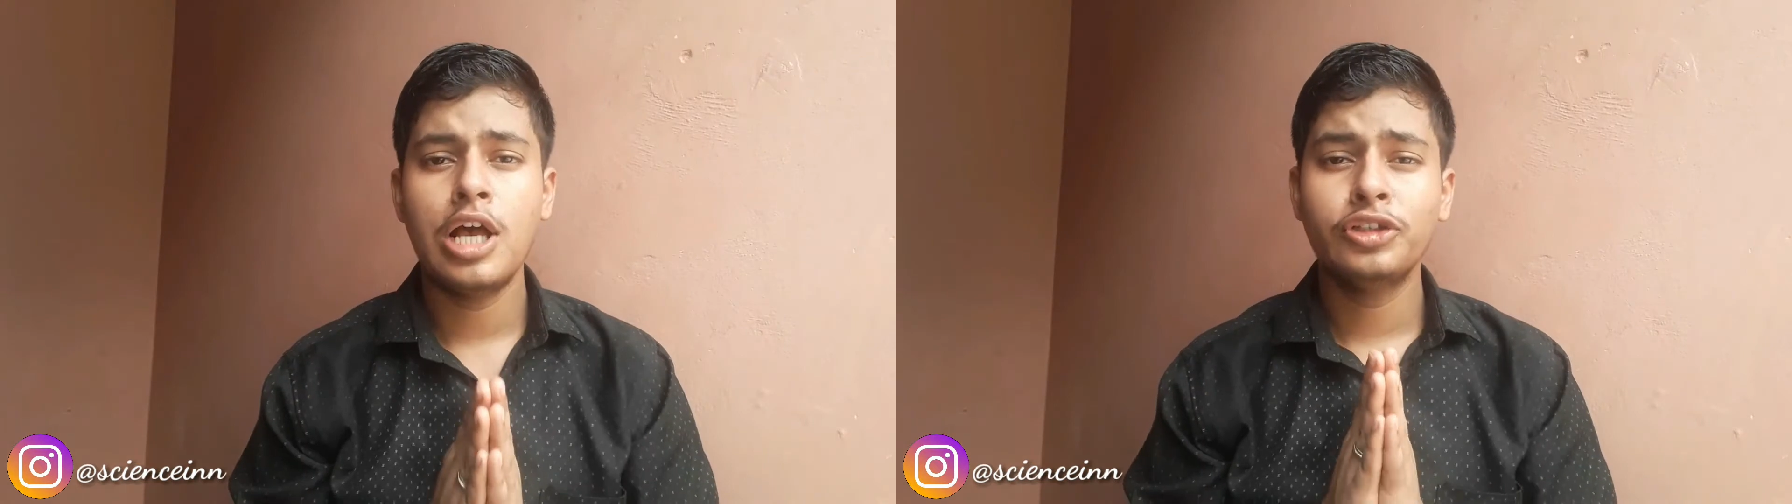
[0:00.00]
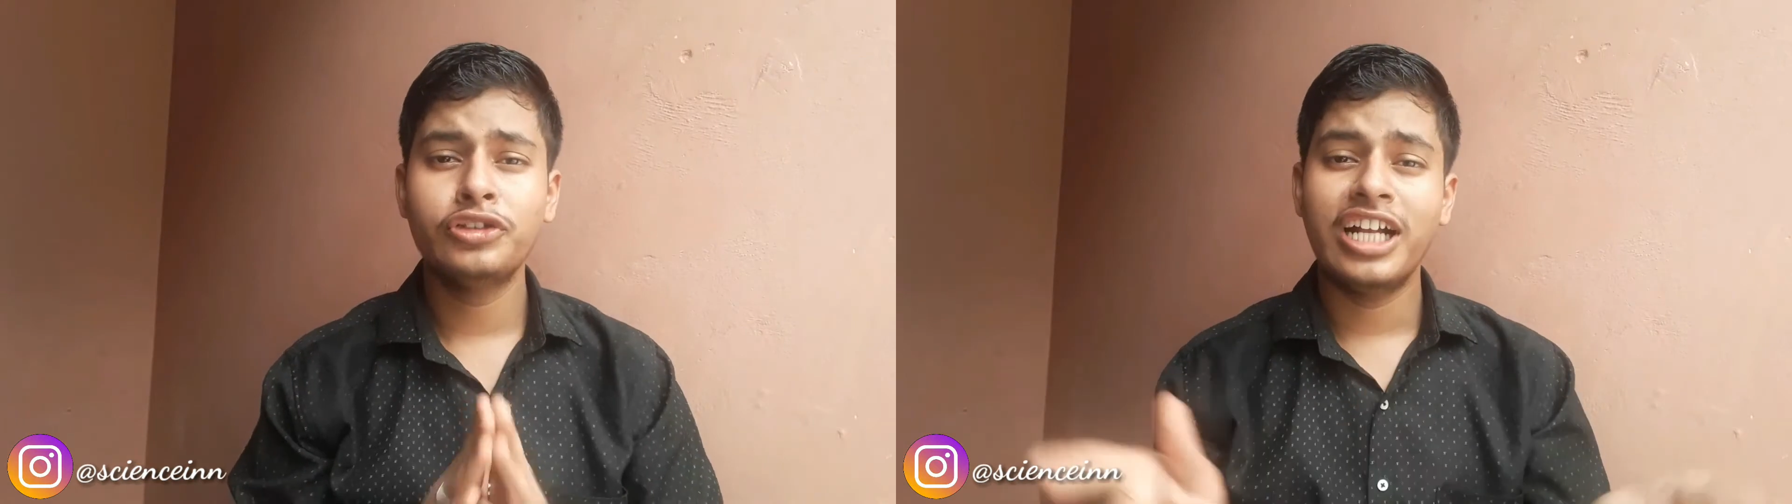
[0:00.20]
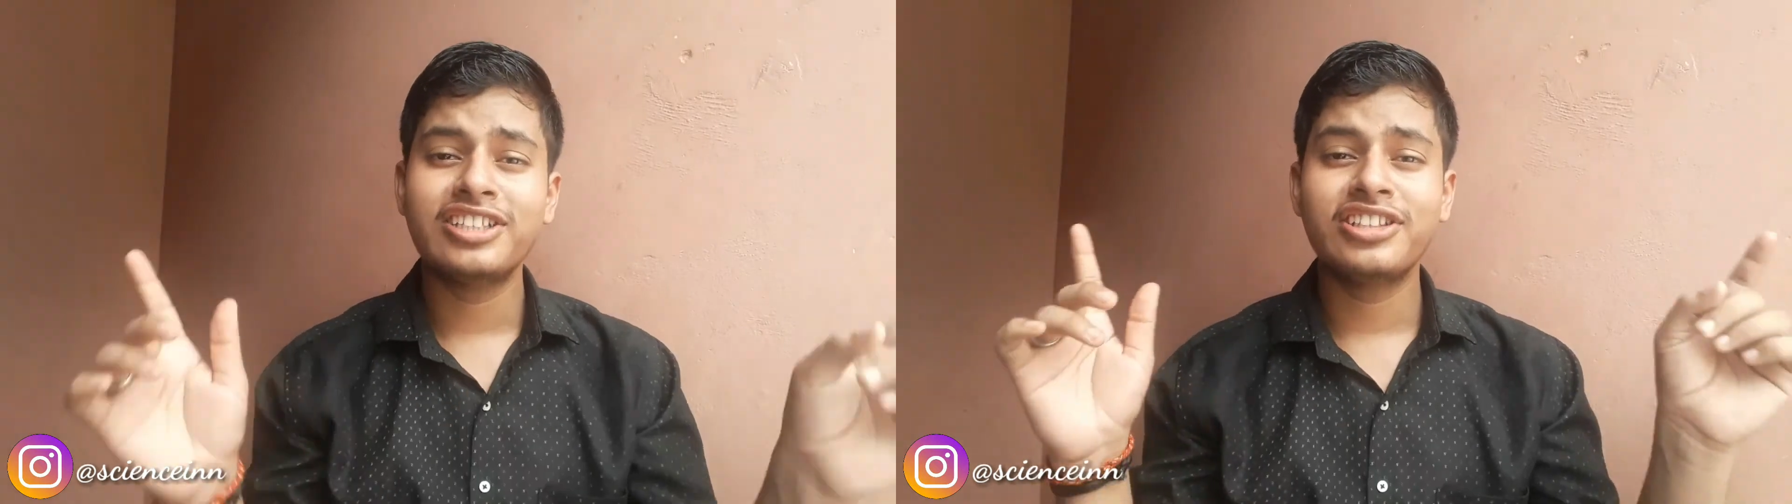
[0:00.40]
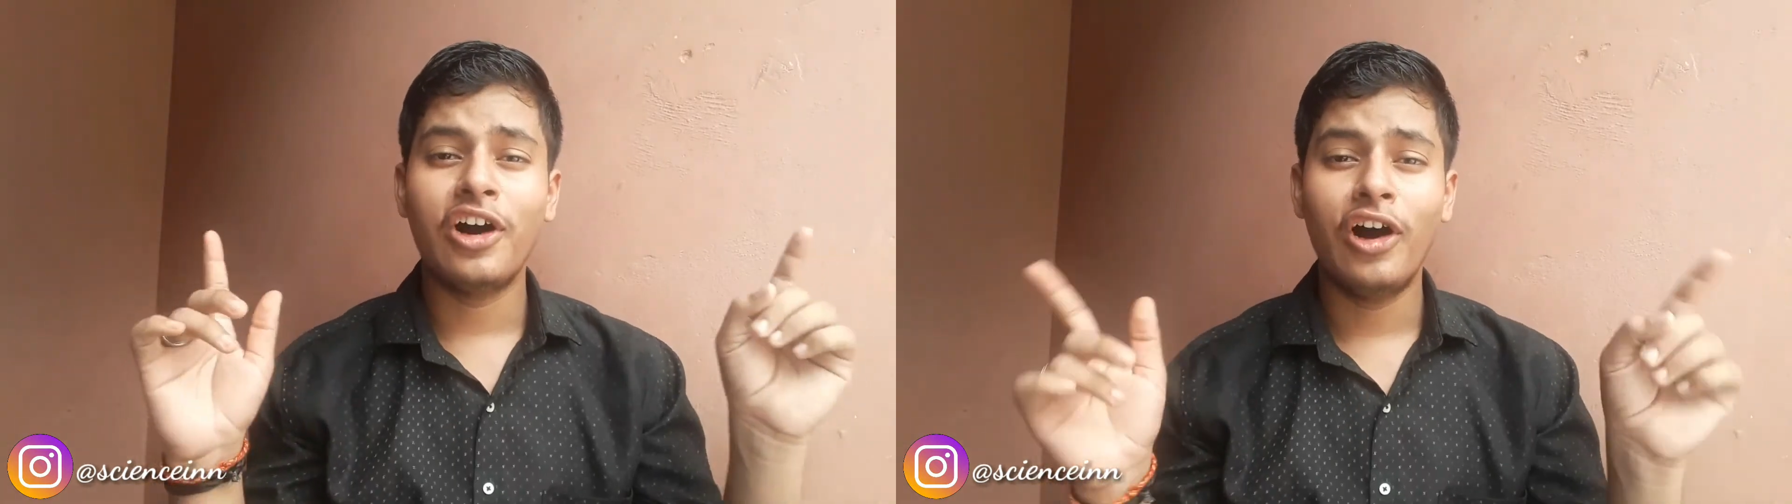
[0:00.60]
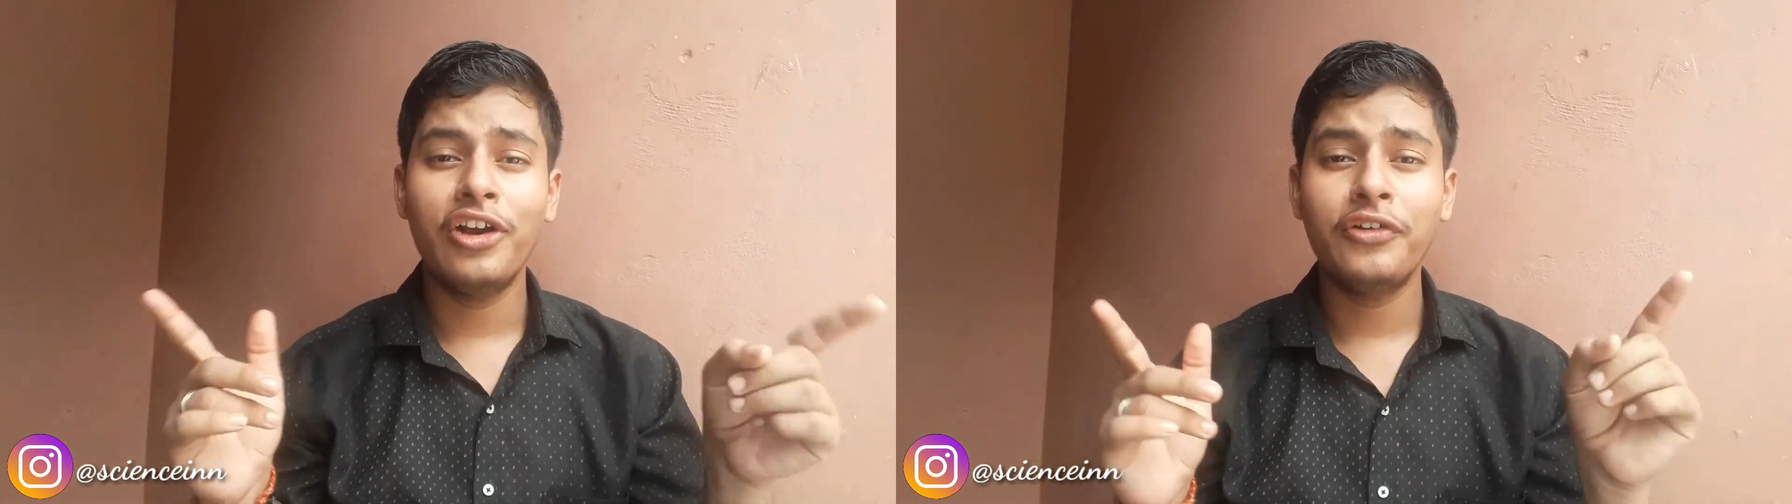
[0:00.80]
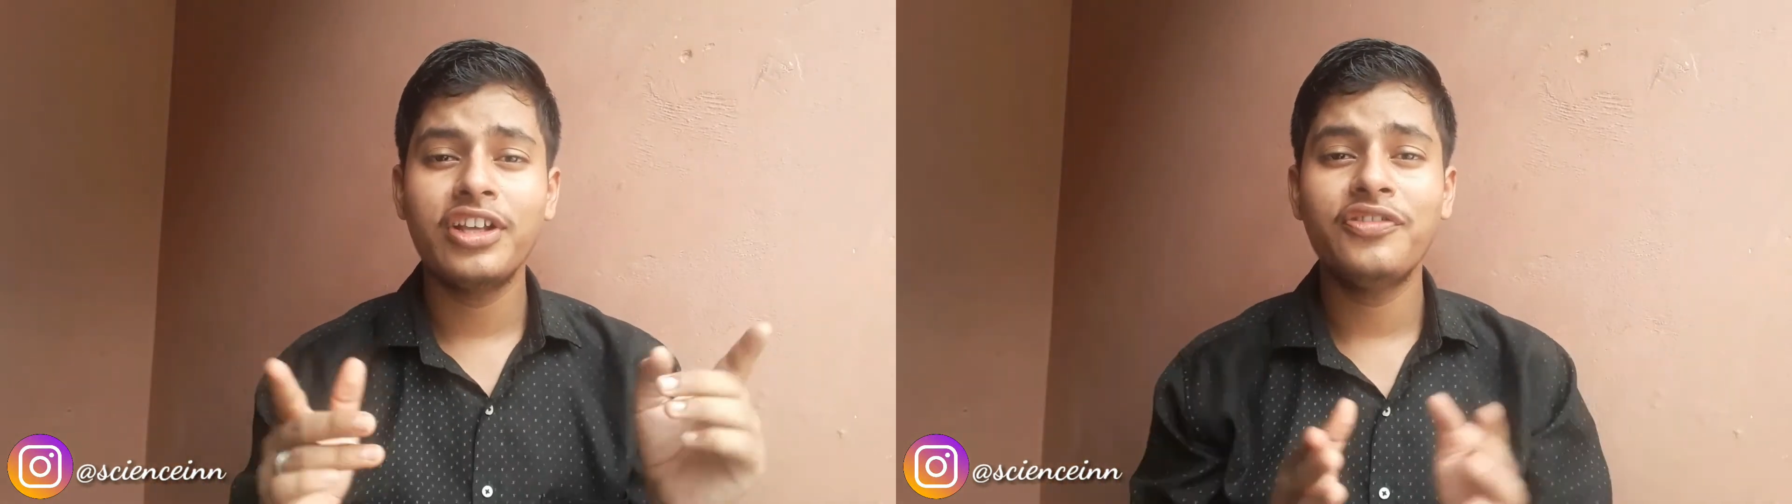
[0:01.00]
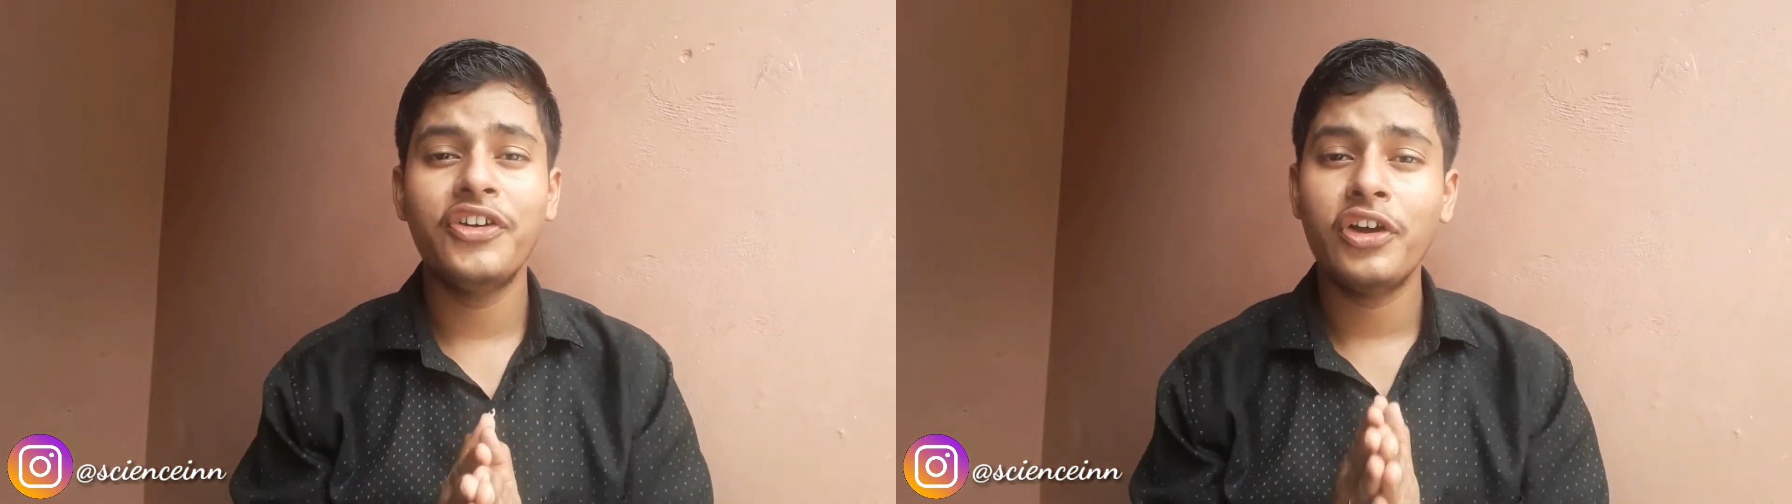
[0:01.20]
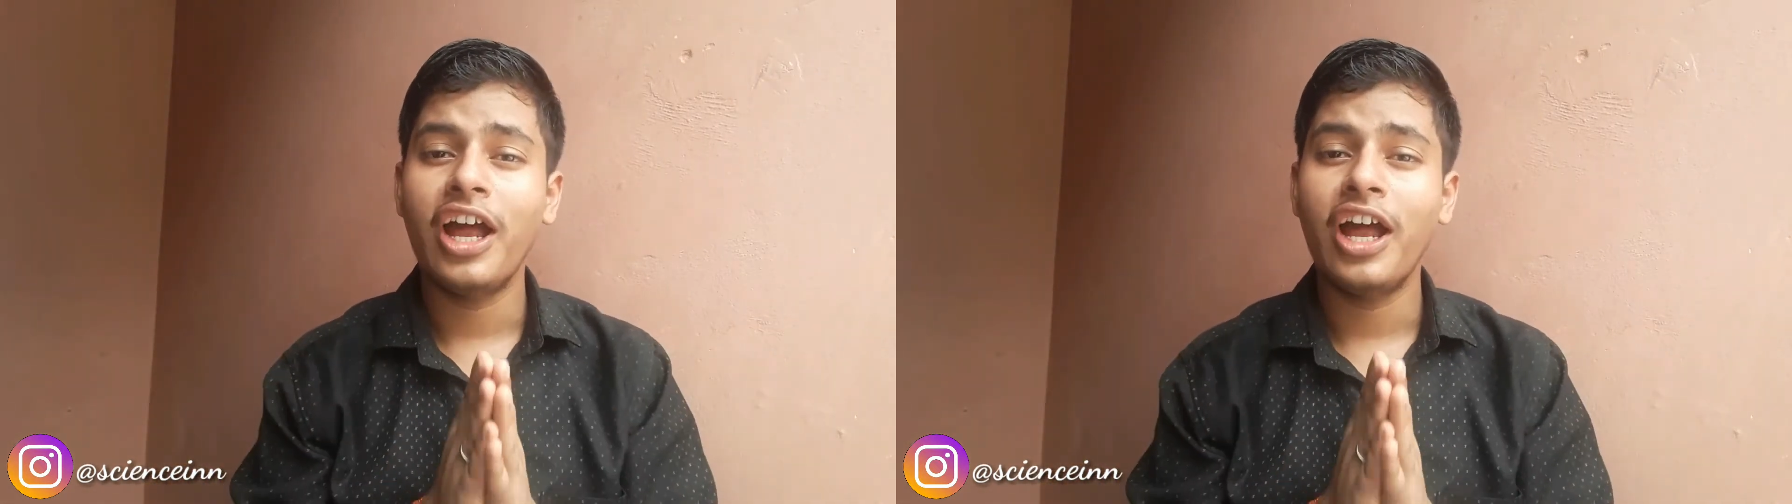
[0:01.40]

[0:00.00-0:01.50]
So that's all in today's video,